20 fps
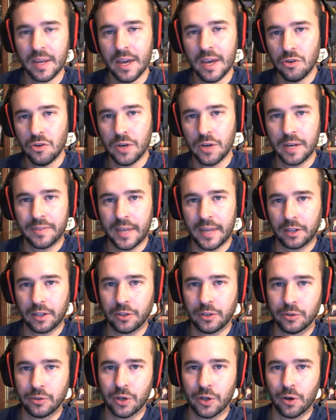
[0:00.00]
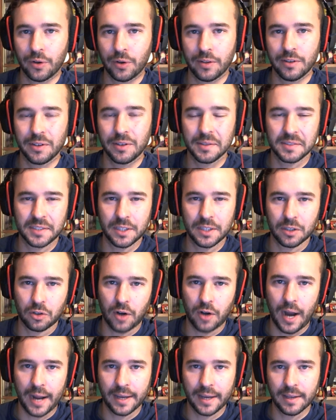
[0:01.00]
you get that clue token, you can still
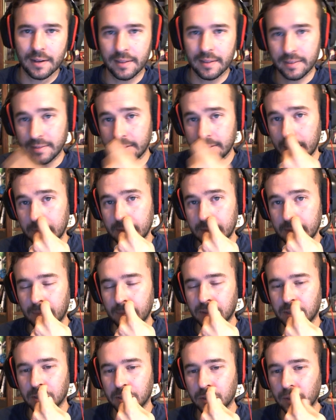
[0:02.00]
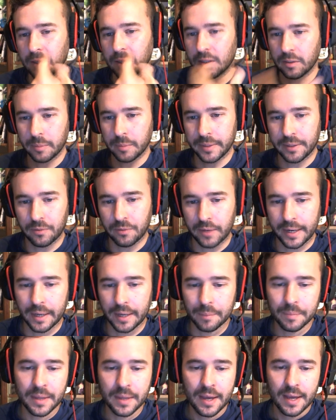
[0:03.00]
crack it, and at the same time still doing a little bit of
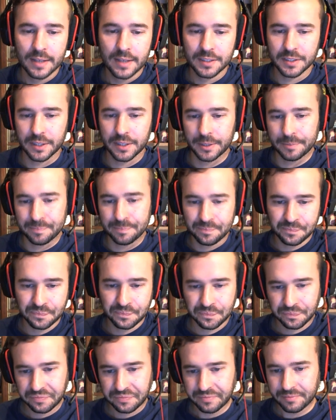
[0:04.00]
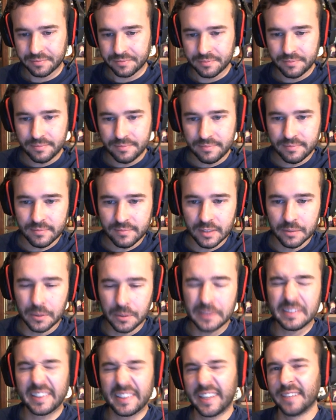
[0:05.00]
ramp. So
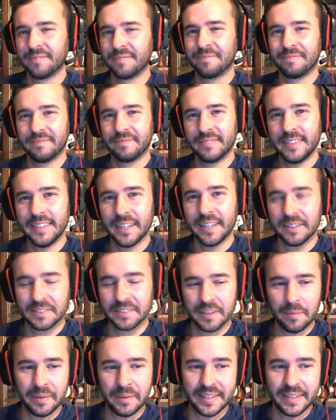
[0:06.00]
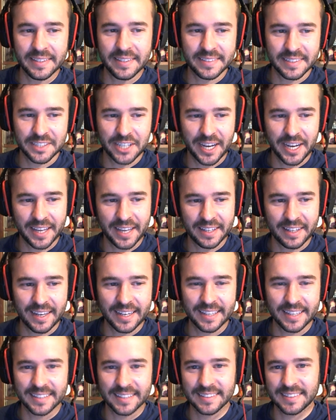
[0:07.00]
once again, some of these
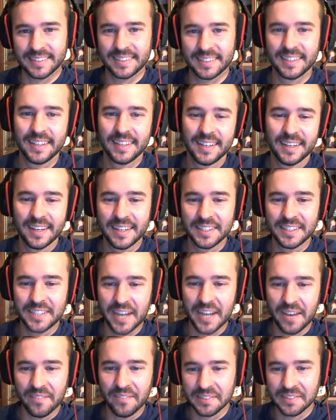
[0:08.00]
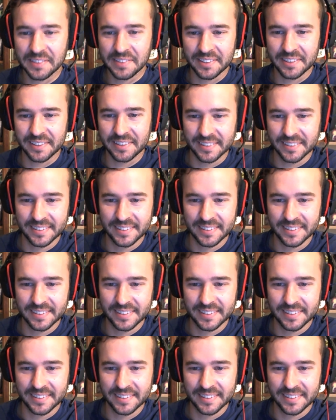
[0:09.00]
enchantments they're